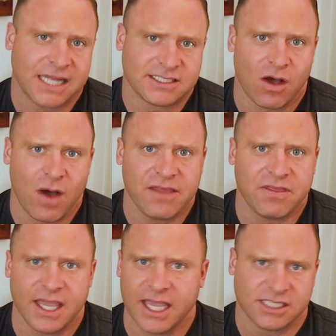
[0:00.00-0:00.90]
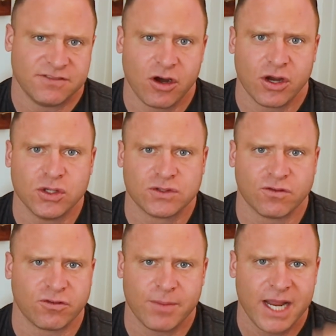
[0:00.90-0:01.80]
that's how I think. It's very
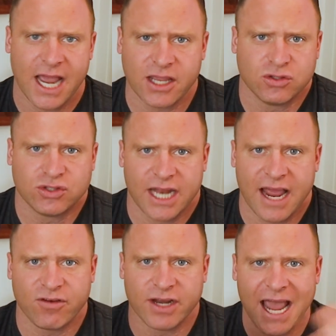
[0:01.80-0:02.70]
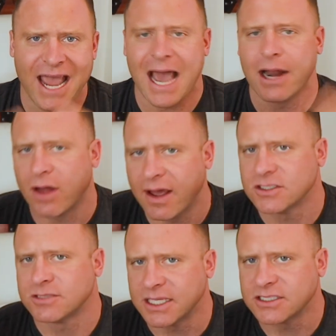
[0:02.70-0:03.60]
useful for me. I use it every day. I don't have
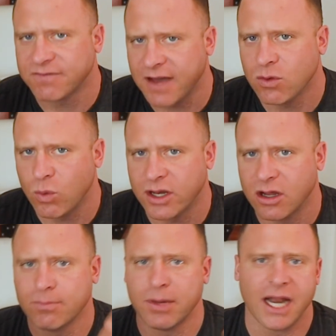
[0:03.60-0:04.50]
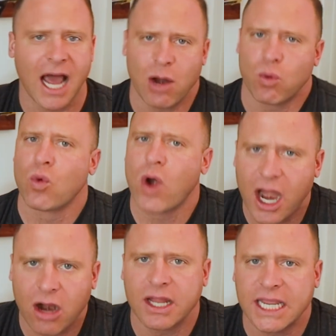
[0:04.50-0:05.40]
a specified window, but I
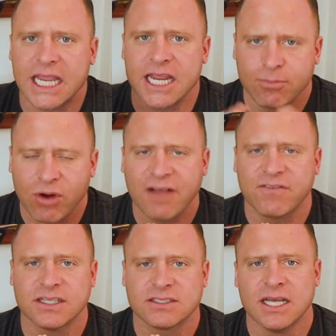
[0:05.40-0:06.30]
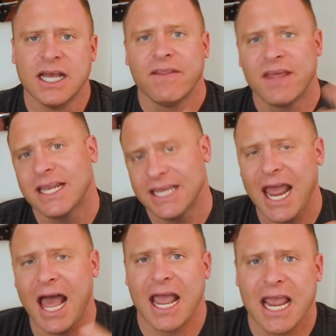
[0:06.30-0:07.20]
rarely eat breakfast. Then
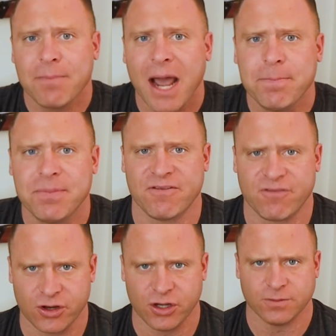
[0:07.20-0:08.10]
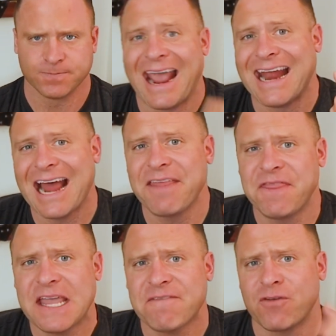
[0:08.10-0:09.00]
yeah, it might be for you. And I
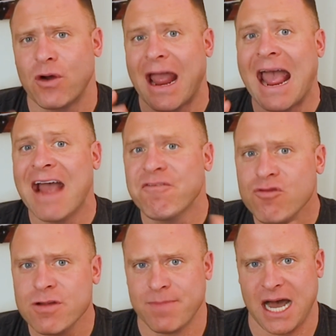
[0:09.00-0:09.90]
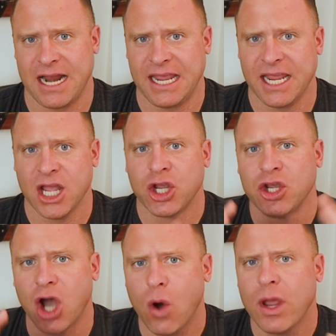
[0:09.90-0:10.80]
think for everybody,
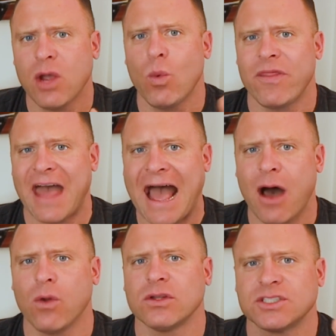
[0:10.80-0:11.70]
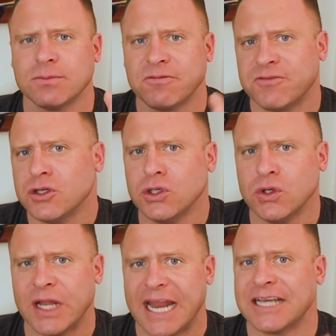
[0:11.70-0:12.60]
going without some
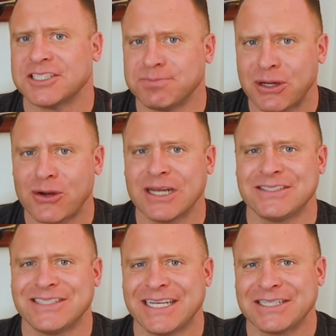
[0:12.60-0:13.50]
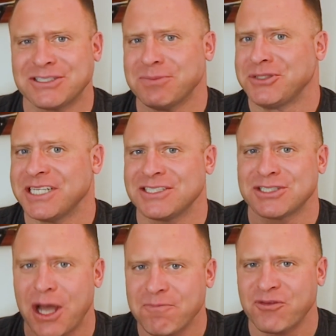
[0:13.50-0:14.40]
food and experiencing some
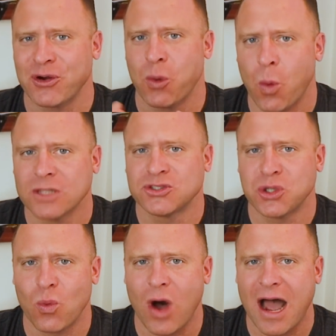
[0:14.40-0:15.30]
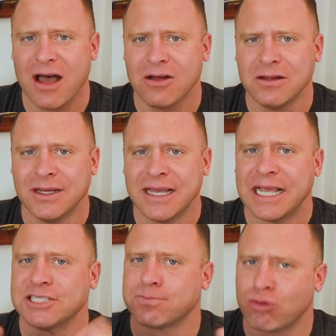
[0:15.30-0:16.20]
discomfort once in a while
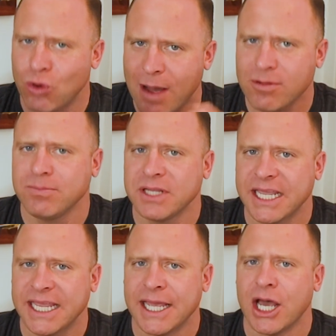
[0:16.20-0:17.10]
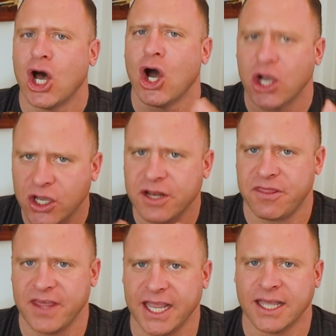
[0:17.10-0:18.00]
is probably a good
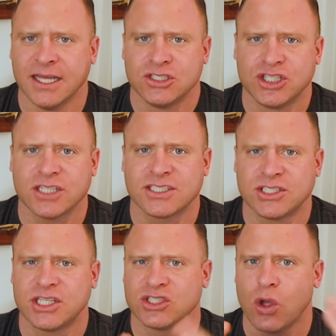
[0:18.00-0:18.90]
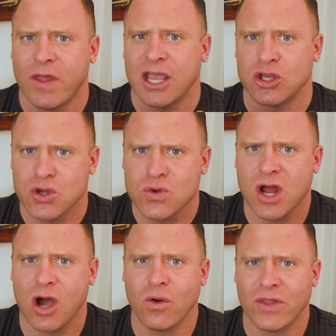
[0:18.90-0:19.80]
thing, just so that you
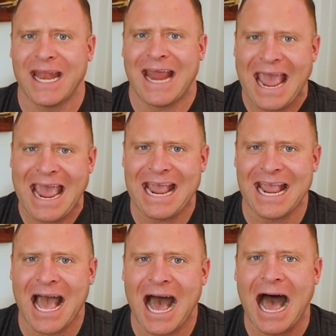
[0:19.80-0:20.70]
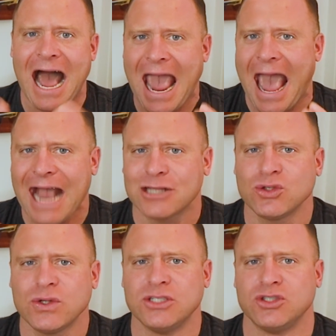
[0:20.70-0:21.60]
know that, hey, I
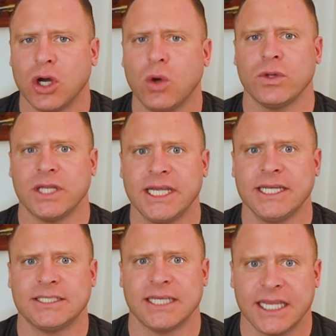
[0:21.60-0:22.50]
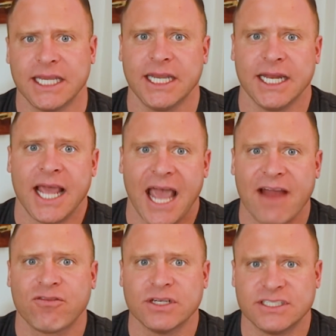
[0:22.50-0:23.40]
actually don't need to eat
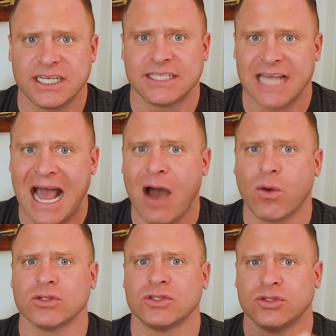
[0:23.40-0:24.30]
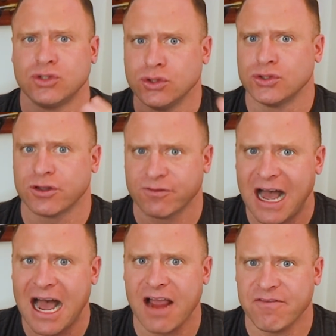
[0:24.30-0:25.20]
every 6 hours to
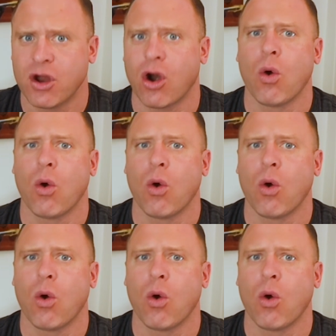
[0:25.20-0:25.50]
survive. There